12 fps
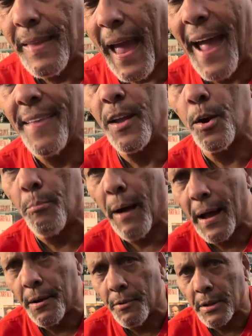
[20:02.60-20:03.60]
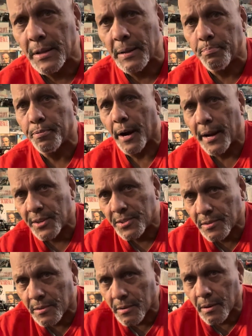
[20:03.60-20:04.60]
and they're moderately
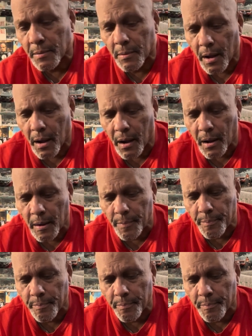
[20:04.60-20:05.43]
priced. Uh,